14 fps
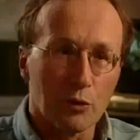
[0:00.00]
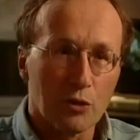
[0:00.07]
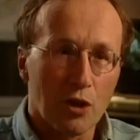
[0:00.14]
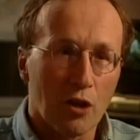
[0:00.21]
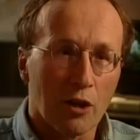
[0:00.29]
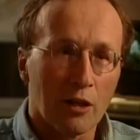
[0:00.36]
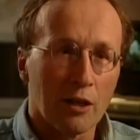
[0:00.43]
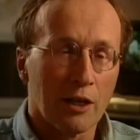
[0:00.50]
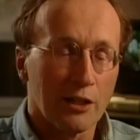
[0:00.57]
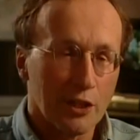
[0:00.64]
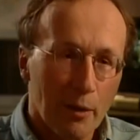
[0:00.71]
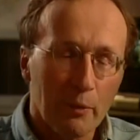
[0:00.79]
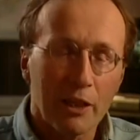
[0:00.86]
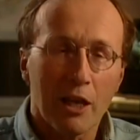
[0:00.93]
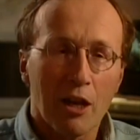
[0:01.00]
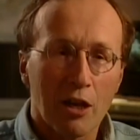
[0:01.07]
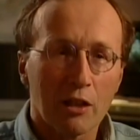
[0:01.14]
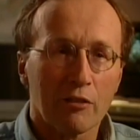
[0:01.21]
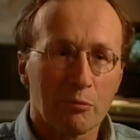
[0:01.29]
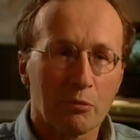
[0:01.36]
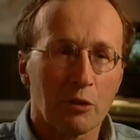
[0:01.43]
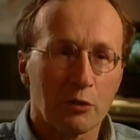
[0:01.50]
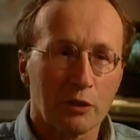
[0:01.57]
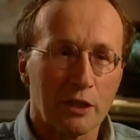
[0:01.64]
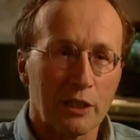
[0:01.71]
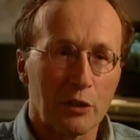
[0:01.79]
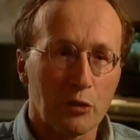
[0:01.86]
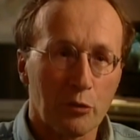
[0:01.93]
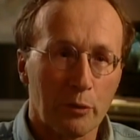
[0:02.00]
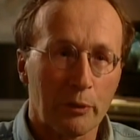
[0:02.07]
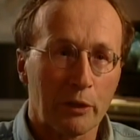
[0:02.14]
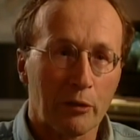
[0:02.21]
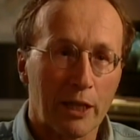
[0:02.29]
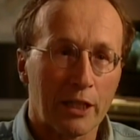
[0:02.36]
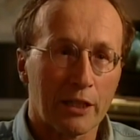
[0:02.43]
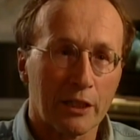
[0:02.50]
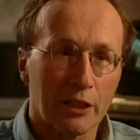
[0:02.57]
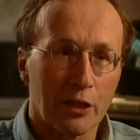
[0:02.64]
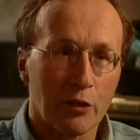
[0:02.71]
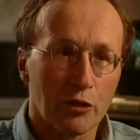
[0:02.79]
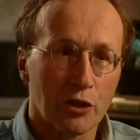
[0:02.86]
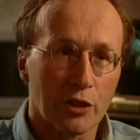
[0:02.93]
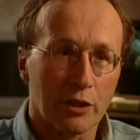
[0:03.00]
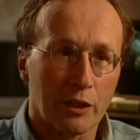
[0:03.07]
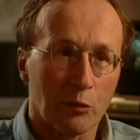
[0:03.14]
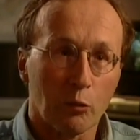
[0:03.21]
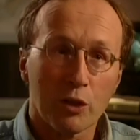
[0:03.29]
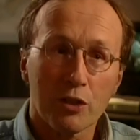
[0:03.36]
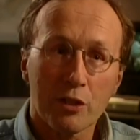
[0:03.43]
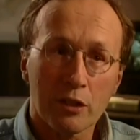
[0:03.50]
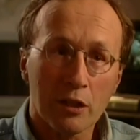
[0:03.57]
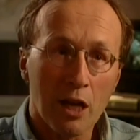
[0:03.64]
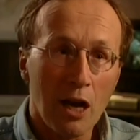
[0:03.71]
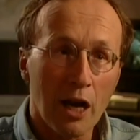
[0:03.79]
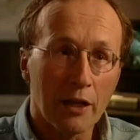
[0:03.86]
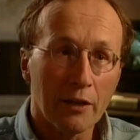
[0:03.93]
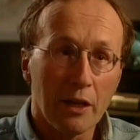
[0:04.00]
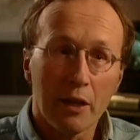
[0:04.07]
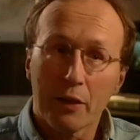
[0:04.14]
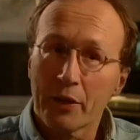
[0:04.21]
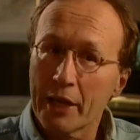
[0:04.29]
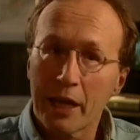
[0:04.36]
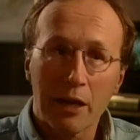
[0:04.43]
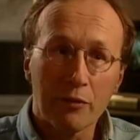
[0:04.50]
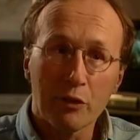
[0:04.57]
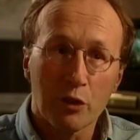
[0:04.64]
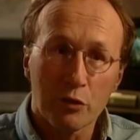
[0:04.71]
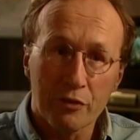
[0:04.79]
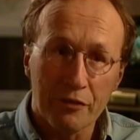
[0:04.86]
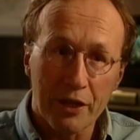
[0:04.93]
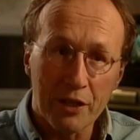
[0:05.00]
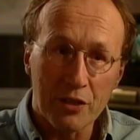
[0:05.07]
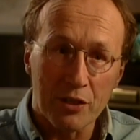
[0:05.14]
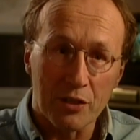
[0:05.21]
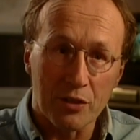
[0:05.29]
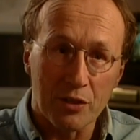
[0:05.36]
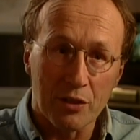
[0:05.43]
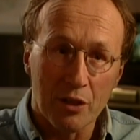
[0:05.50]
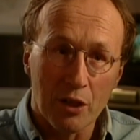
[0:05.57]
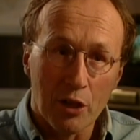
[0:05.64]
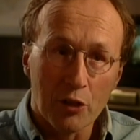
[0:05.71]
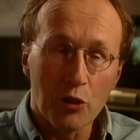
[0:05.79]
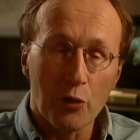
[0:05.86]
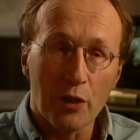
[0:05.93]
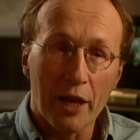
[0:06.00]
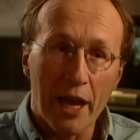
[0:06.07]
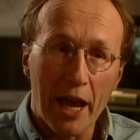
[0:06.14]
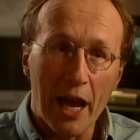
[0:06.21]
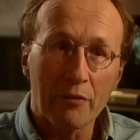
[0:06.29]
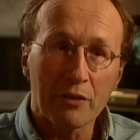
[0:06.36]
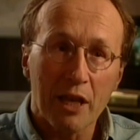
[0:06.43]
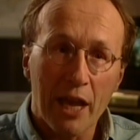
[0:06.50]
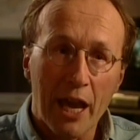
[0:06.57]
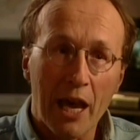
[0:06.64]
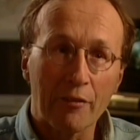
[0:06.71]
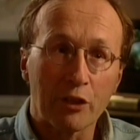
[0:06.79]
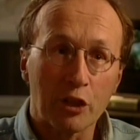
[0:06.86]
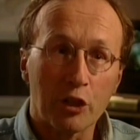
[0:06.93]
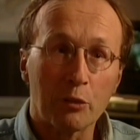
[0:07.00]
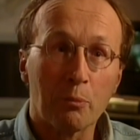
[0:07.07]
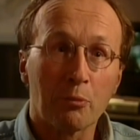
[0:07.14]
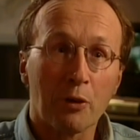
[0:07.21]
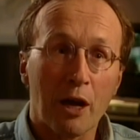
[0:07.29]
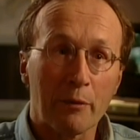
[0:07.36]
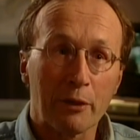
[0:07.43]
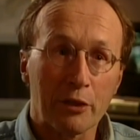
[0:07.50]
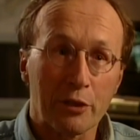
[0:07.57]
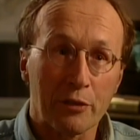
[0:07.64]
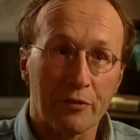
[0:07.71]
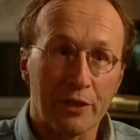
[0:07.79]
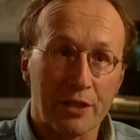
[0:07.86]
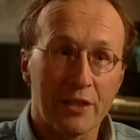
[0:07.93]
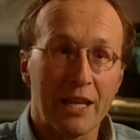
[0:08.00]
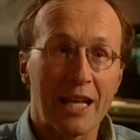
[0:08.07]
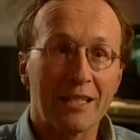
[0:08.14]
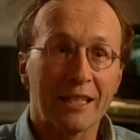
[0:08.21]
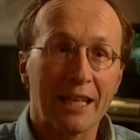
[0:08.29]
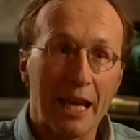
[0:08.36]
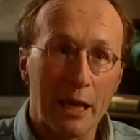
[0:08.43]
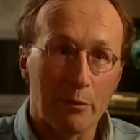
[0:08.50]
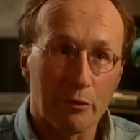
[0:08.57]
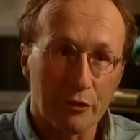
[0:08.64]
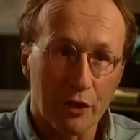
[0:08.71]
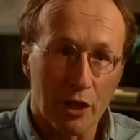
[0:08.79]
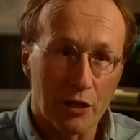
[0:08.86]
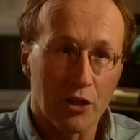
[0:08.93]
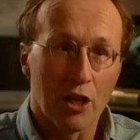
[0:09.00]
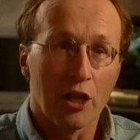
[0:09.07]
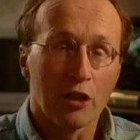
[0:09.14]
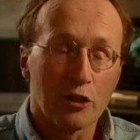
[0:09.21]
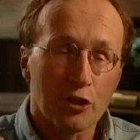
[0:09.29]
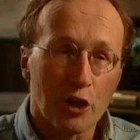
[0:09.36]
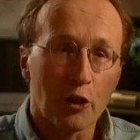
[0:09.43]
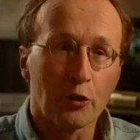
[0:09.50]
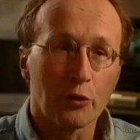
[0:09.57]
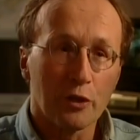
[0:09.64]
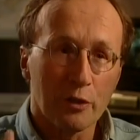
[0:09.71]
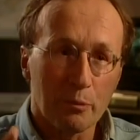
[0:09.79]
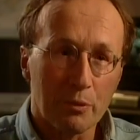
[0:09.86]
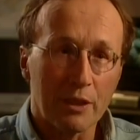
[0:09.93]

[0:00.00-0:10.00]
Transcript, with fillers: are a yummy hunk of protein swimming around in the ocean, and once they're caught, they have no defenses. So they have to have a good primary defense. That's camouflage. Don't be